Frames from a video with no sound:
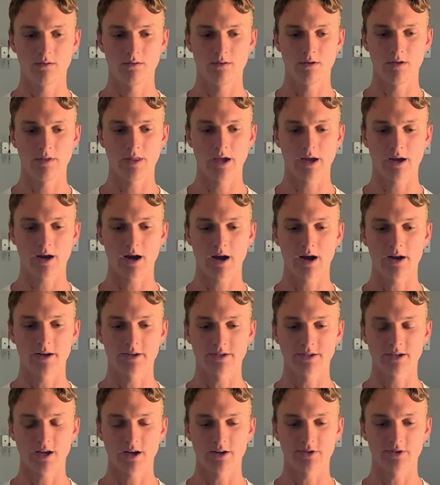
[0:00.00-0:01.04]
And that kind of
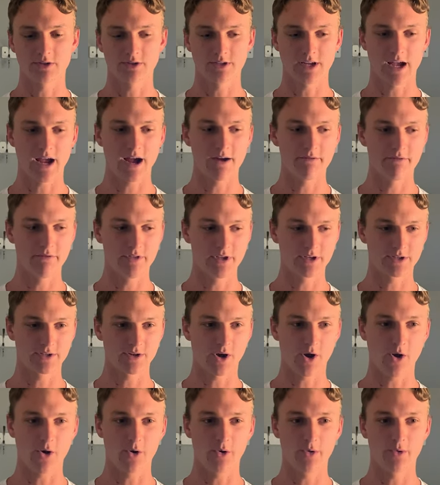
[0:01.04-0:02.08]
sucks because I have this
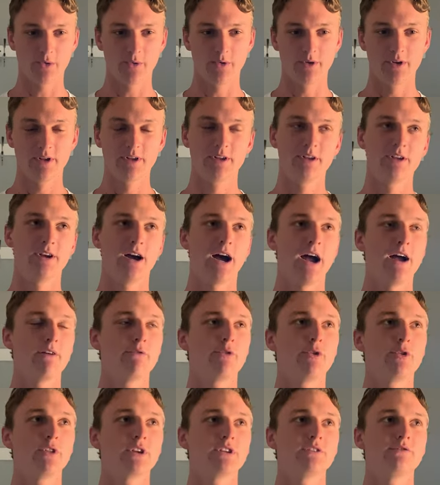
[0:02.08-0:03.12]
whole, I have
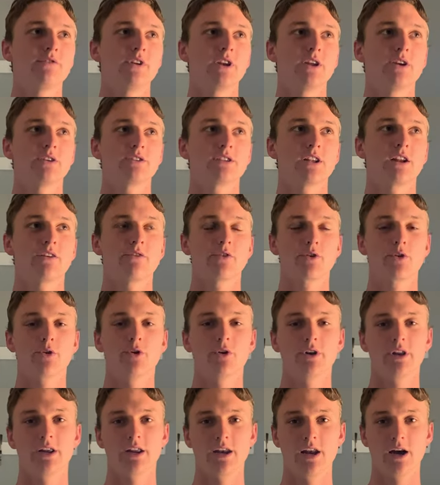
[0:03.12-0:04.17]
all these videos that I've
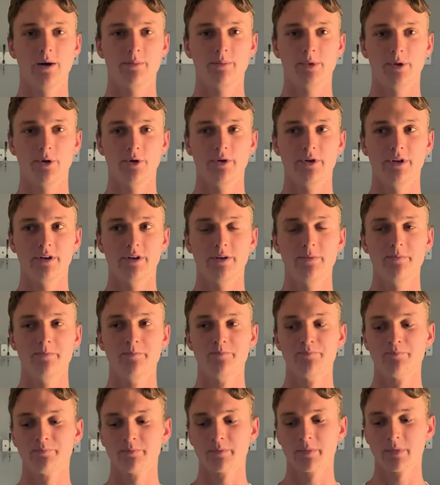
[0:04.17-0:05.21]
recorded and uploaded
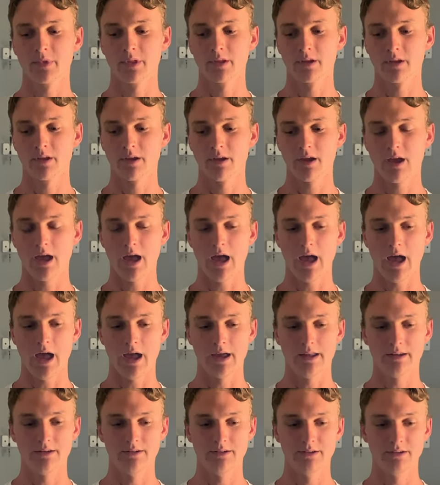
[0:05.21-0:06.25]

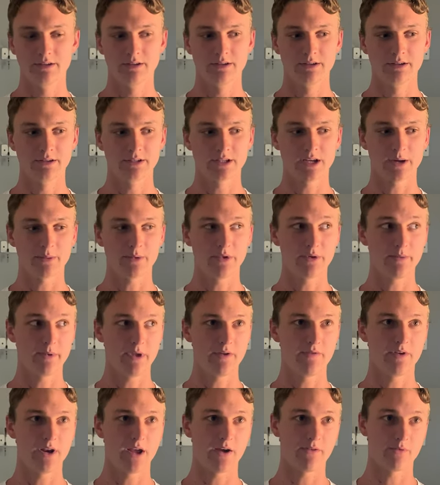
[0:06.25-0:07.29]
and some of them
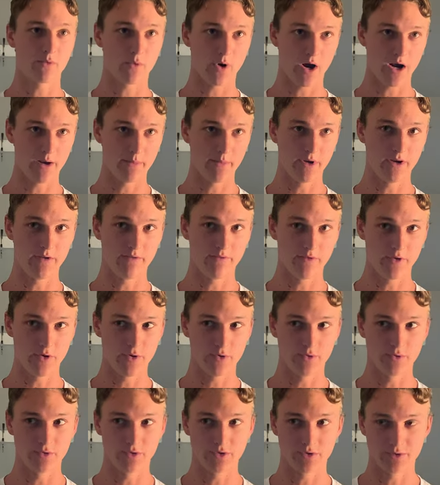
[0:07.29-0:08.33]
even have quite a bit of
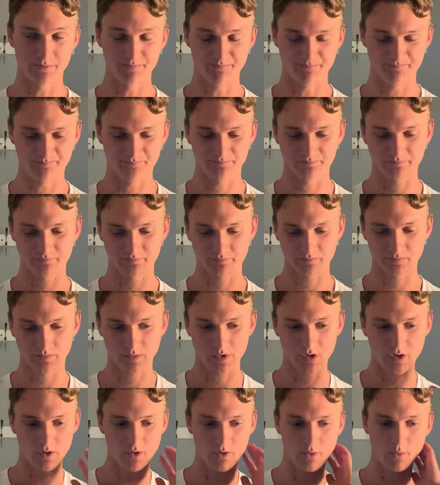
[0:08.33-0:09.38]
views.
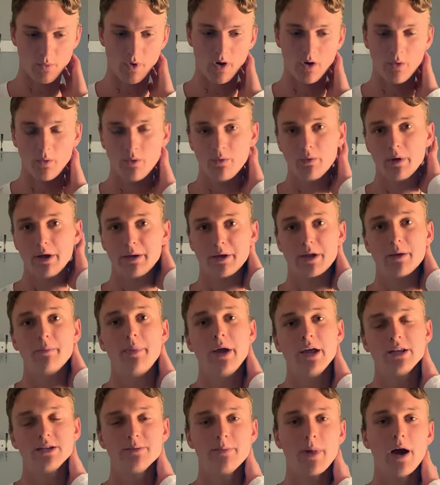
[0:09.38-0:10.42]
Well,
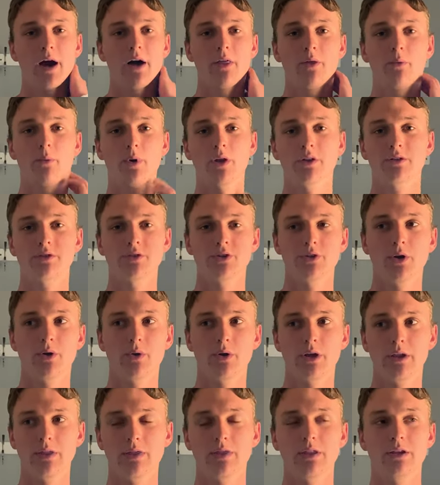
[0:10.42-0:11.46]
compared to my other ones, you know,
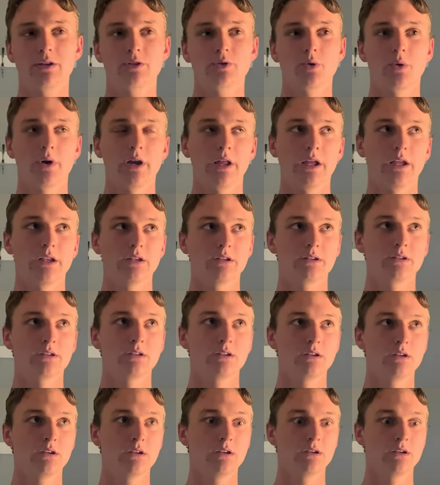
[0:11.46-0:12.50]
in the 20s,
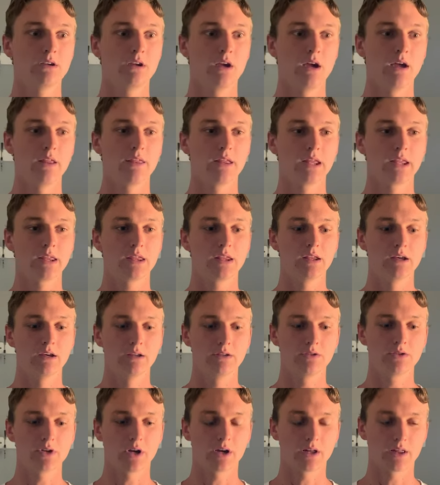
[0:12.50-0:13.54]
I think
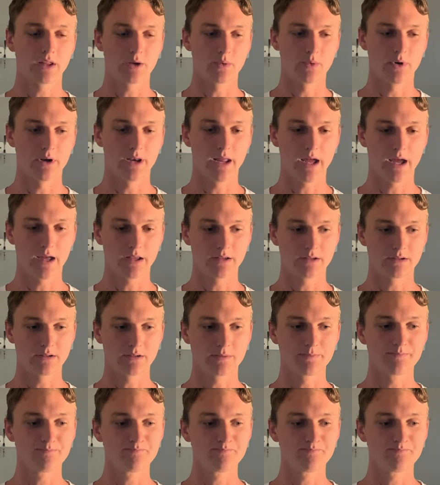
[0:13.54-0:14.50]
the juggling one has.